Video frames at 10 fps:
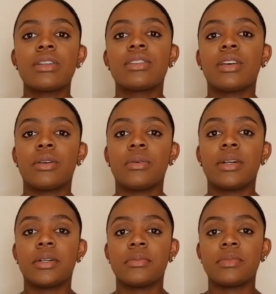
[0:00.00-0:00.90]

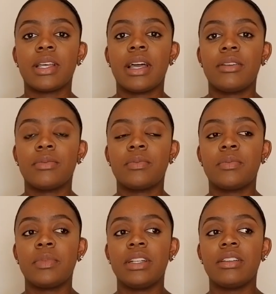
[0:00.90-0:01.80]
So I'll
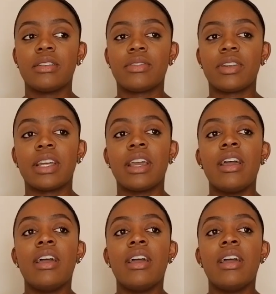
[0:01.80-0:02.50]
be delivering